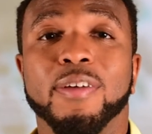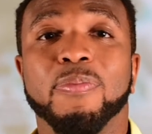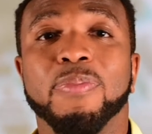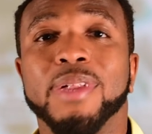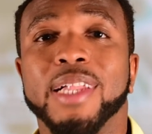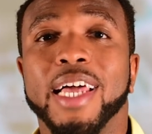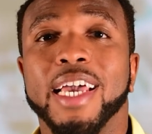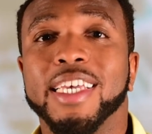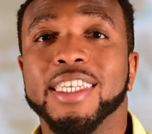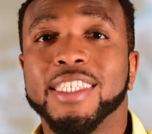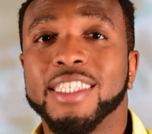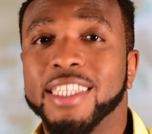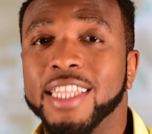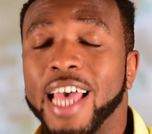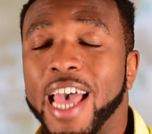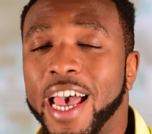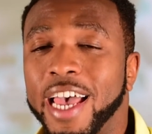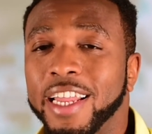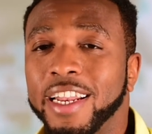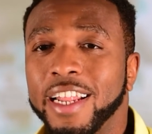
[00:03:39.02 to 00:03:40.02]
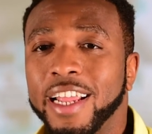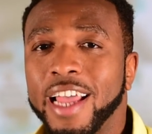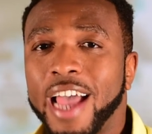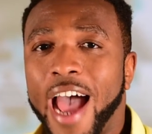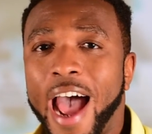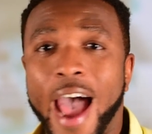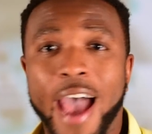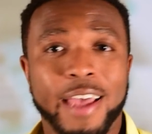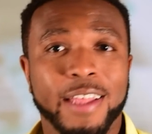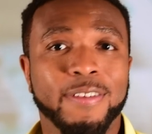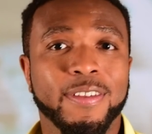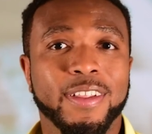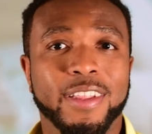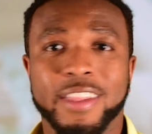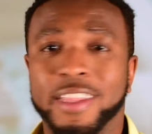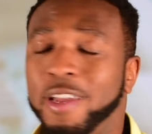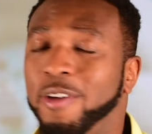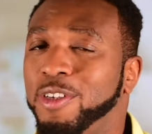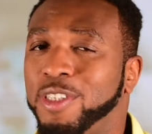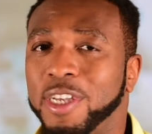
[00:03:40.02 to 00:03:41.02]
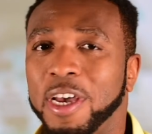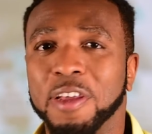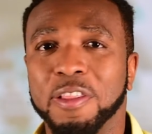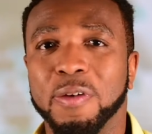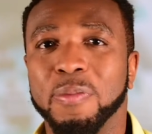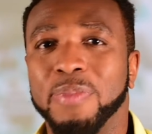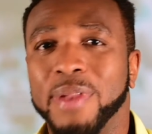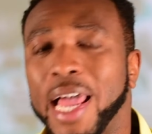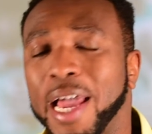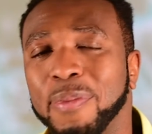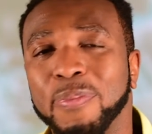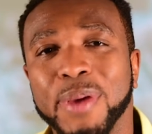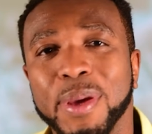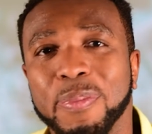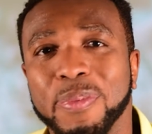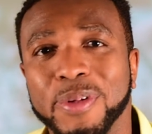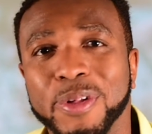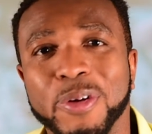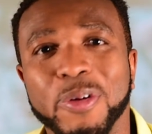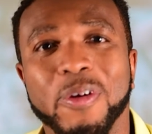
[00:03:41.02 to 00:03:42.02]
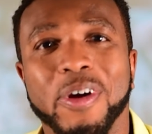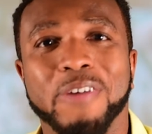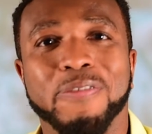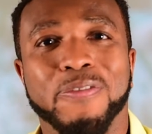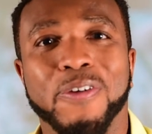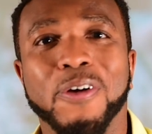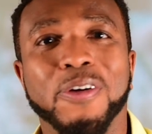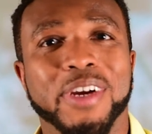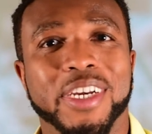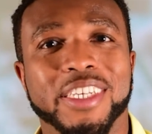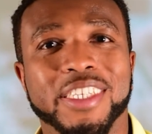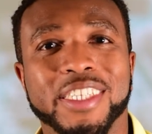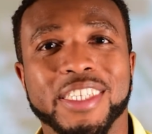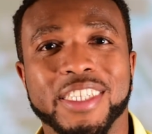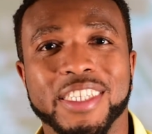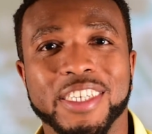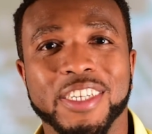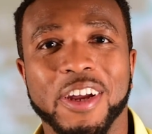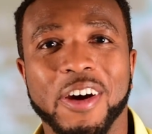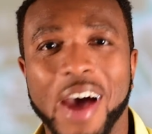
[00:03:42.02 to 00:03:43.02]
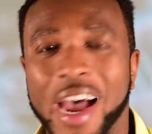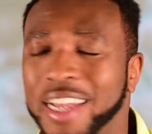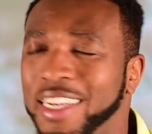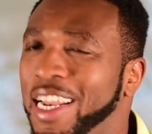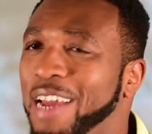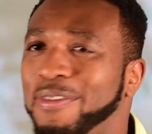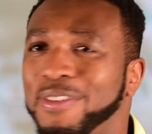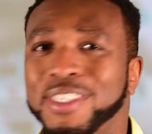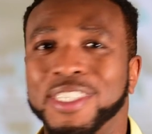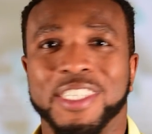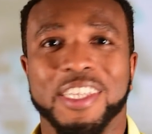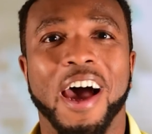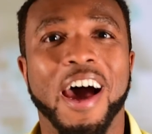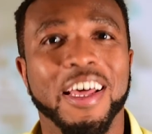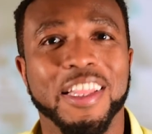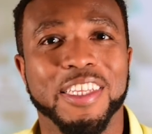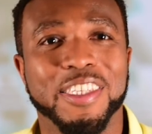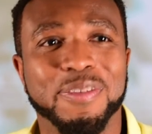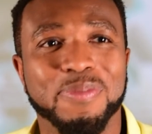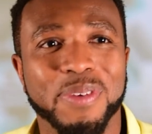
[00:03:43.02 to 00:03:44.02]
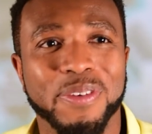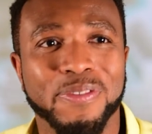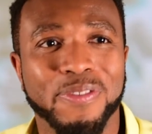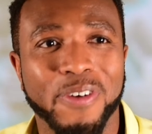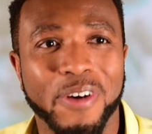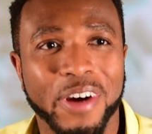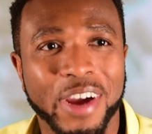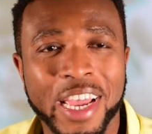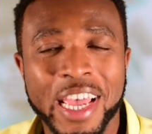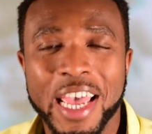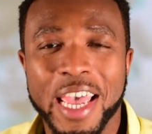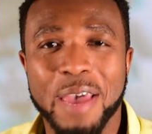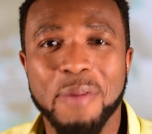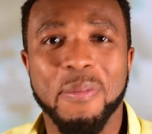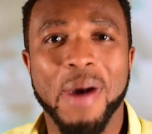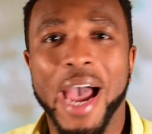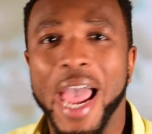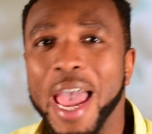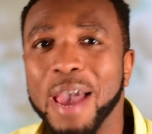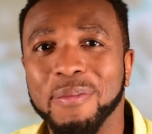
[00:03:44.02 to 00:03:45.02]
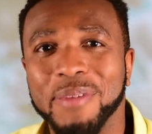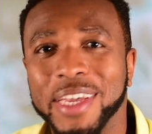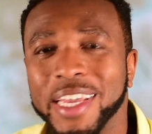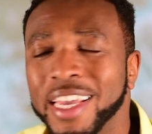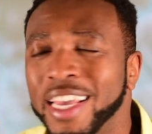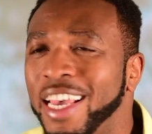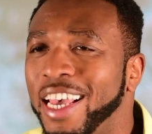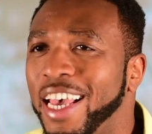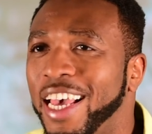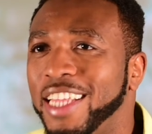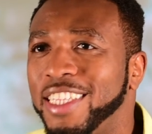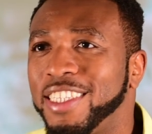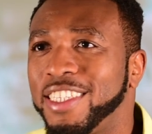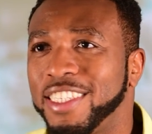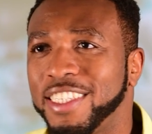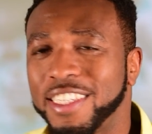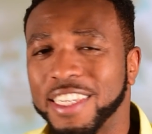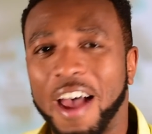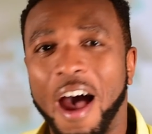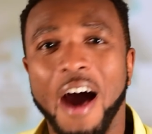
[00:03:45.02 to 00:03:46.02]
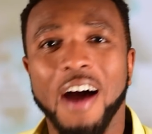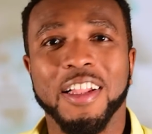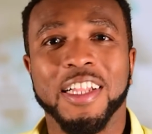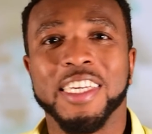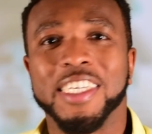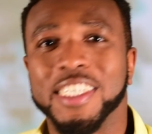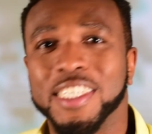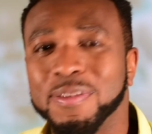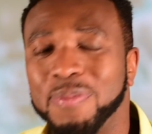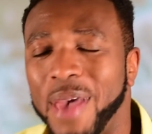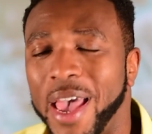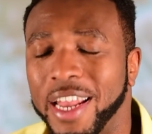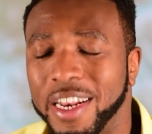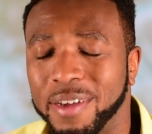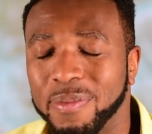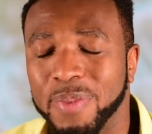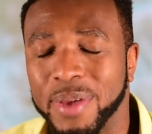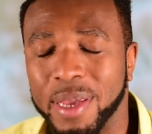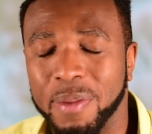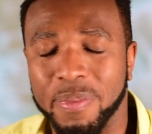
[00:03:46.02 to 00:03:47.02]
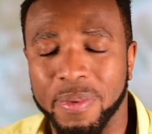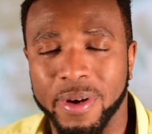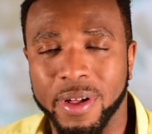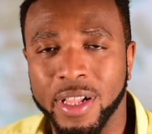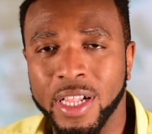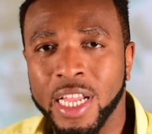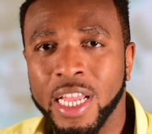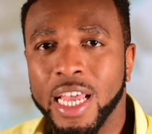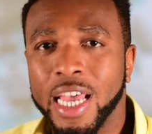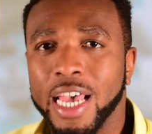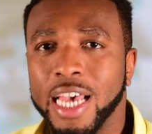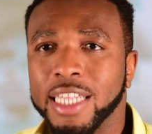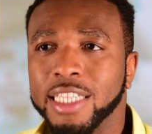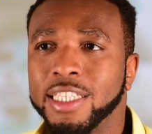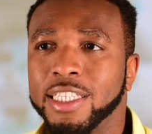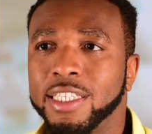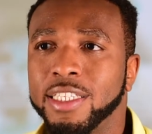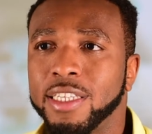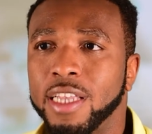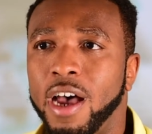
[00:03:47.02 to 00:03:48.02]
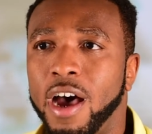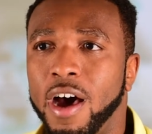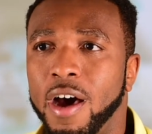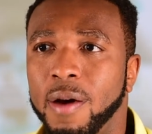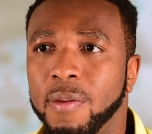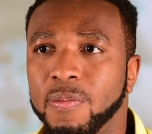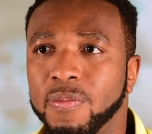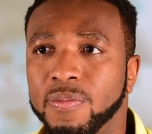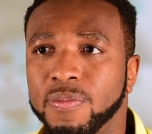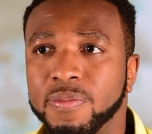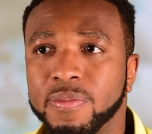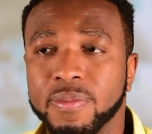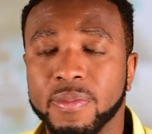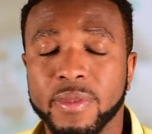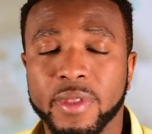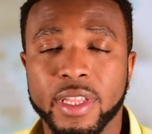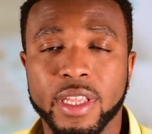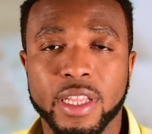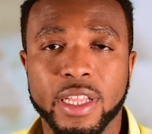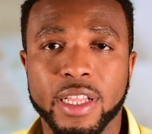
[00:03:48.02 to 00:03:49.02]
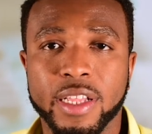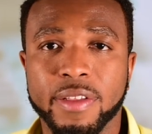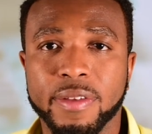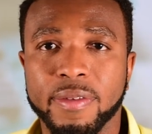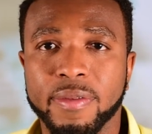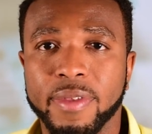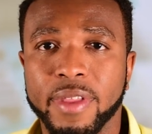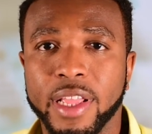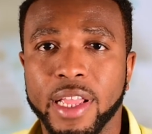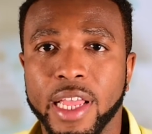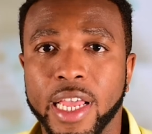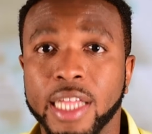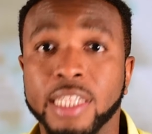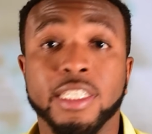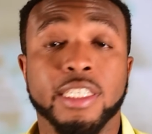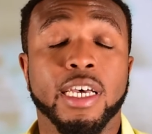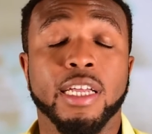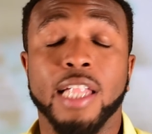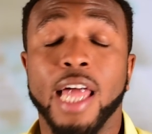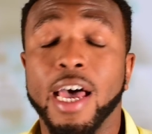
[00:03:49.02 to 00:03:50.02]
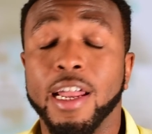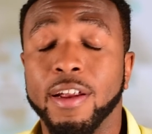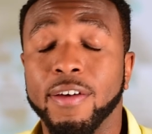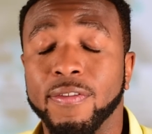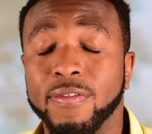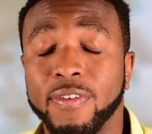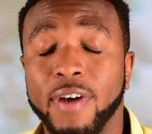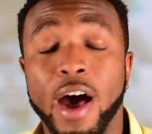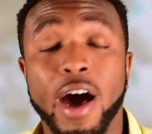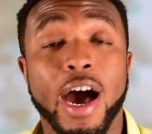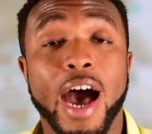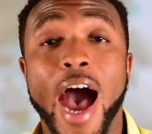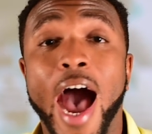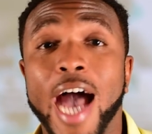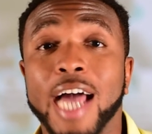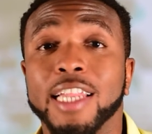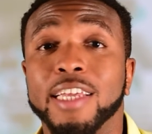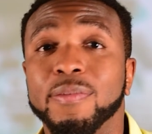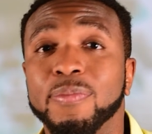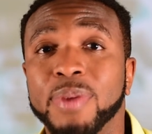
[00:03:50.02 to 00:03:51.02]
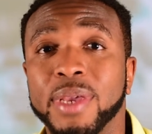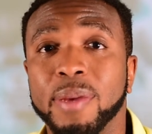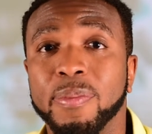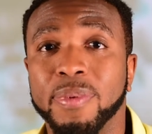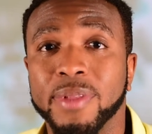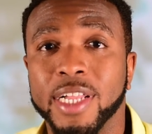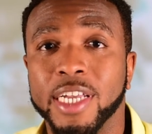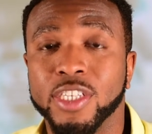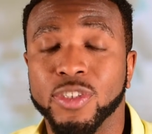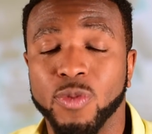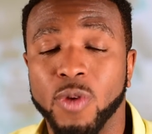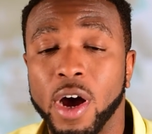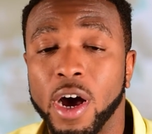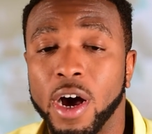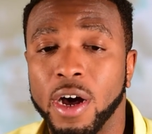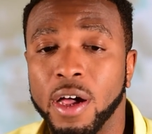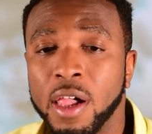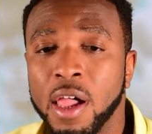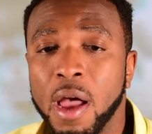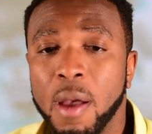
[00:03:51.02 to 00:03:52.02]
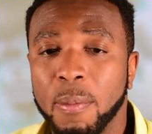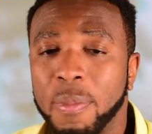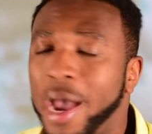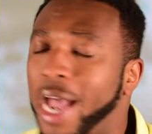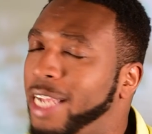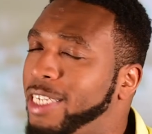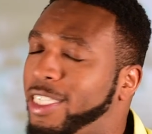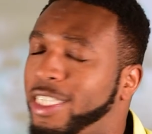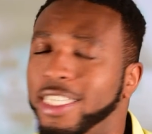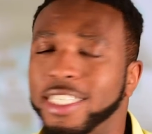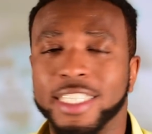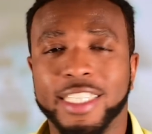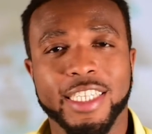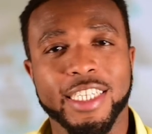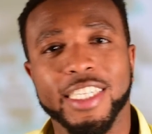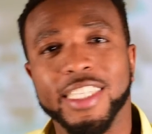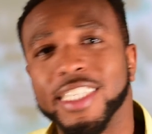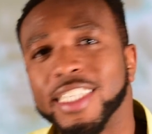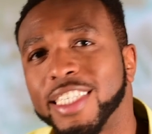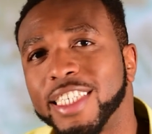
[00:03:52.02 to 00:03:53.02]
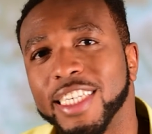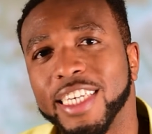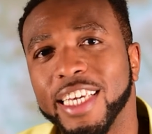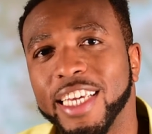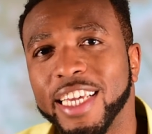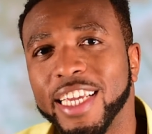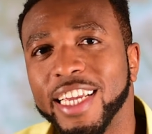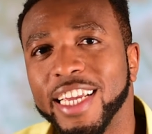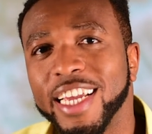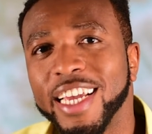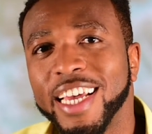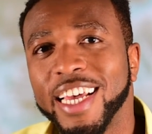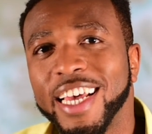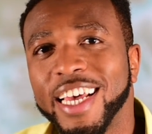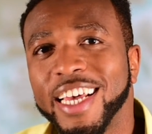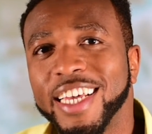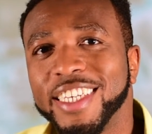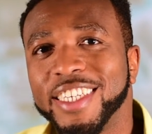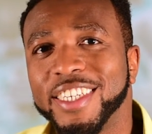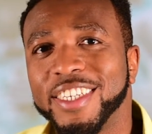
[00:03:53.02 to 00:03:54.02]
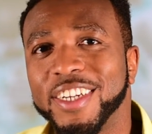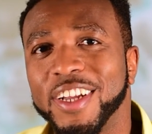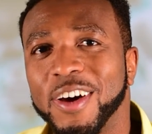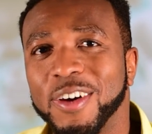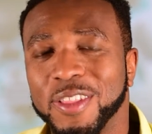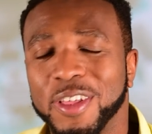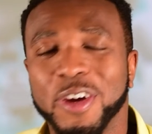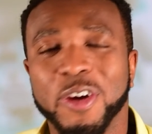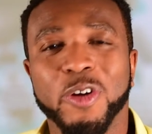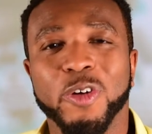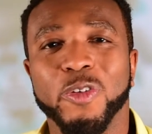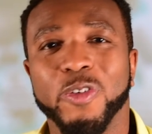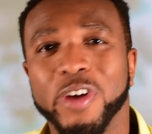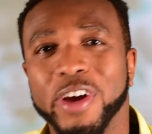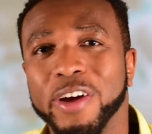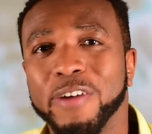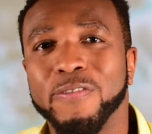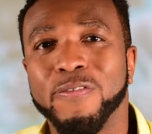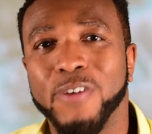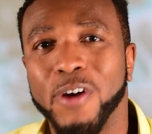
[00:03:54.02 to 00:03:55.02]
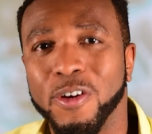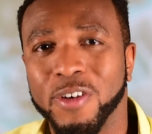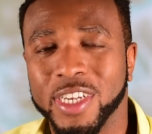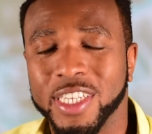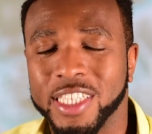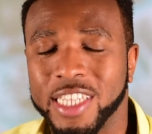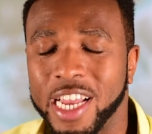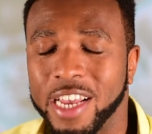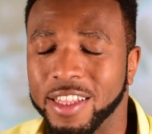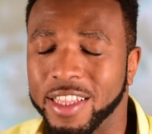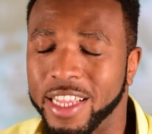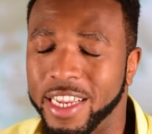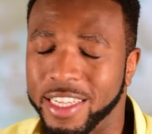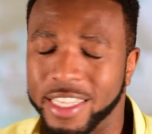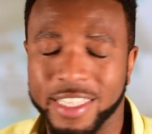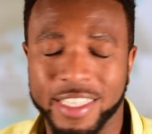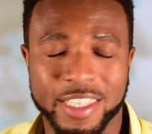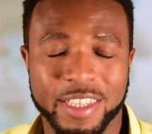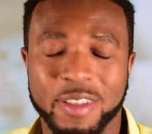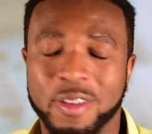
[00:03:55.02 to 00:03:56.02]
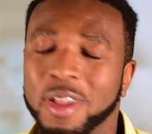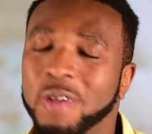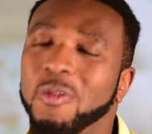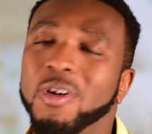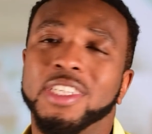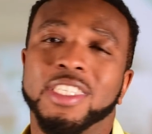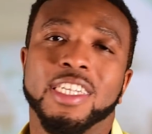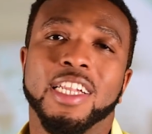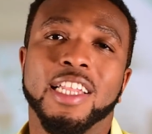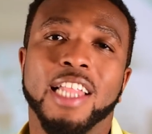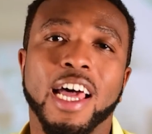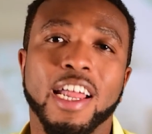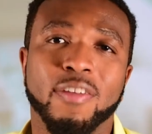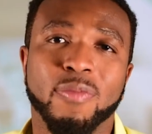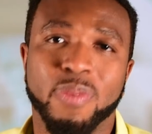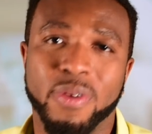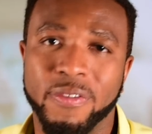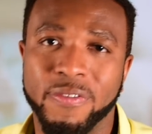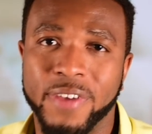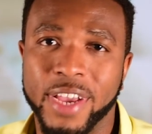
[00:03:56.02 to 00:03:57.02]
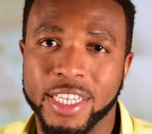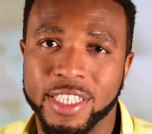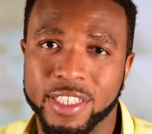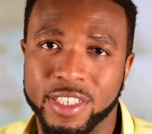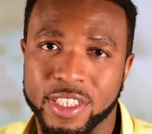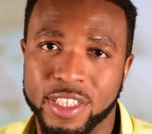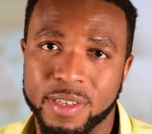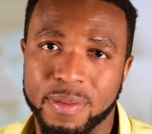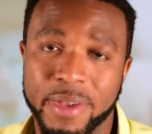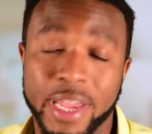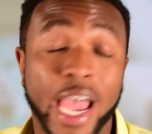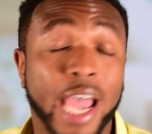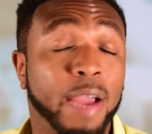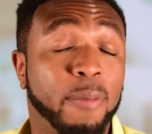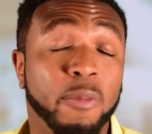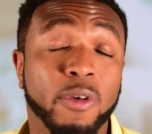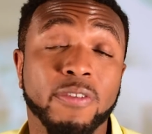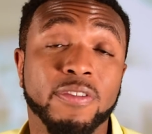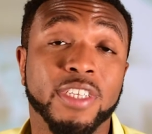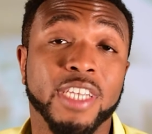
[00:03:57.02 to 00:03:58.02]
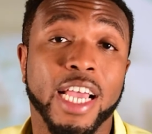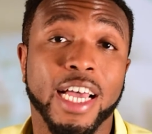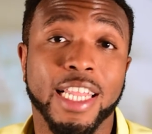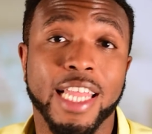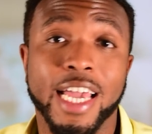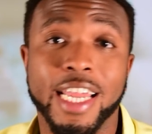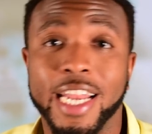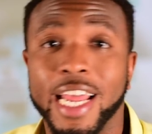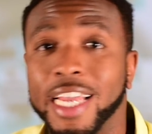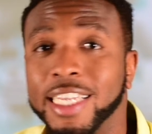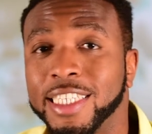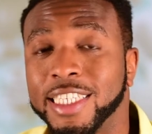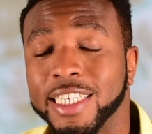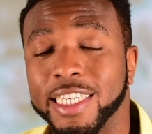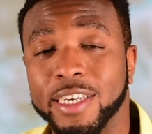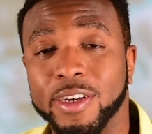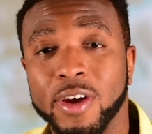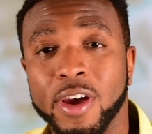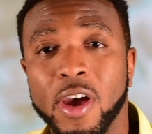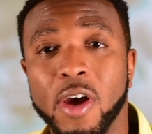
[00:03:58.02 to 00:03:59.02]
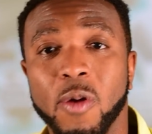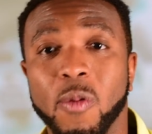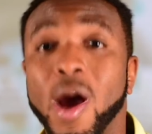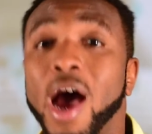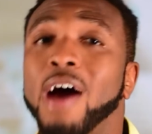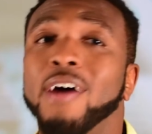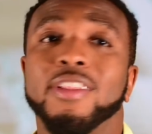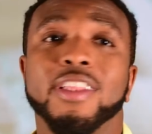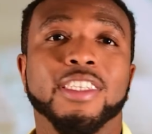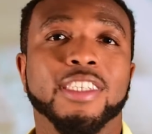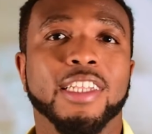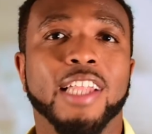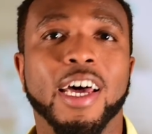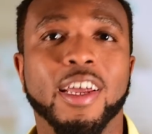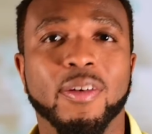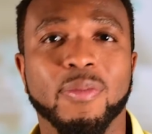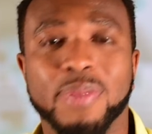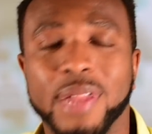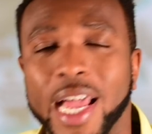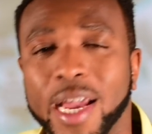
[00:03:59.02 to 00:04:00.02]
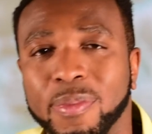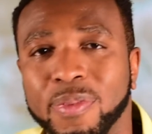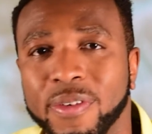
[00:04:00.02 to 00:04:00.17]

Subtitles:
a place that there was other black people who are focused. I never saw this before. In Miami, it's all Hispanic people. It's a lot of island people as well, but I just didn't see the career focus down there. There wasn't a lot of professionals to me. I moved to Atlanta, I see, wow, there's a lot of black